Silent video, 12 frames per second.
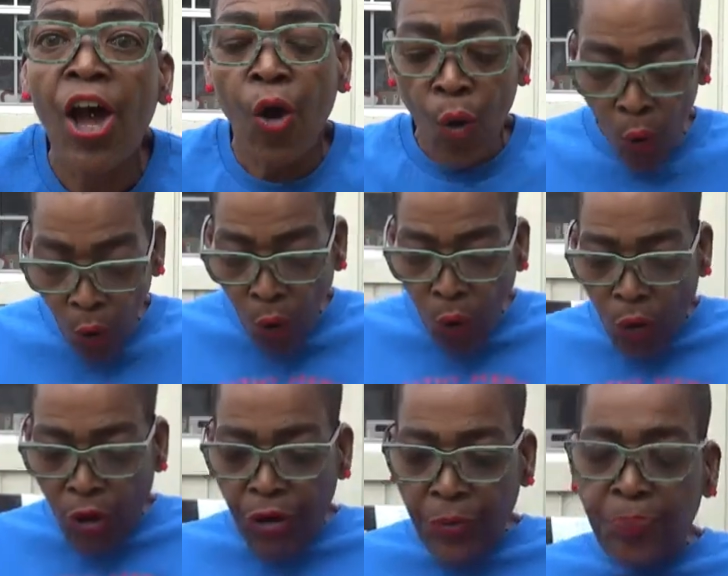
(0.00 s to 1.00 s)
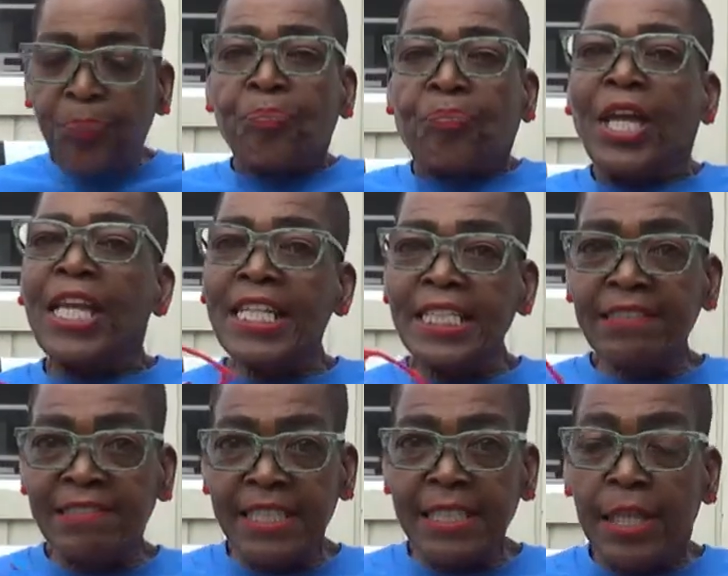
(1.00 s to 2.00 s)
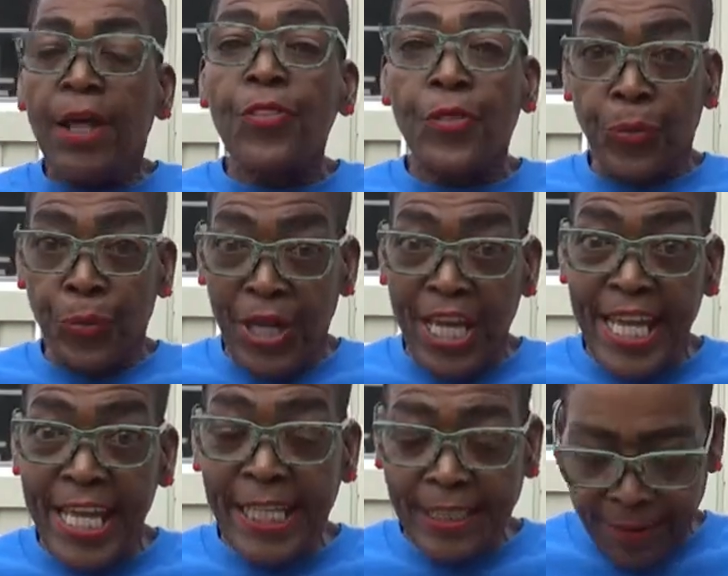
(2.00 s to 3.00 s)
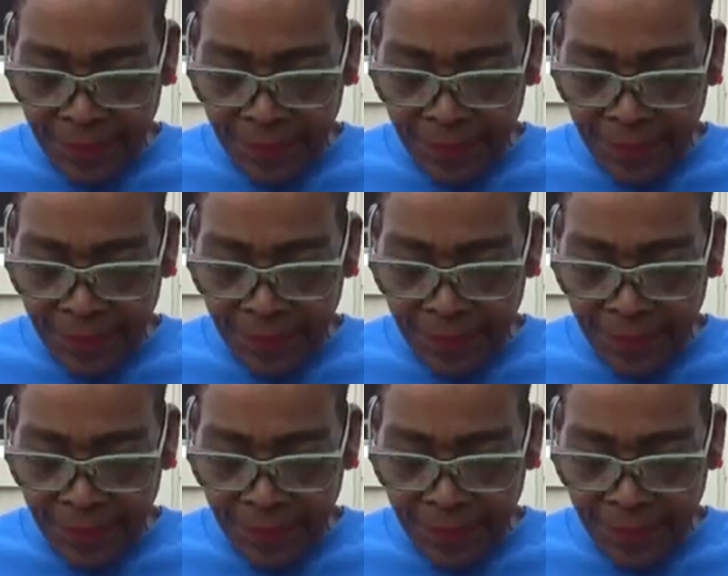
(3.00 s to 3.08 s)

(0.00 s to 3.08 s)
Or is it the red,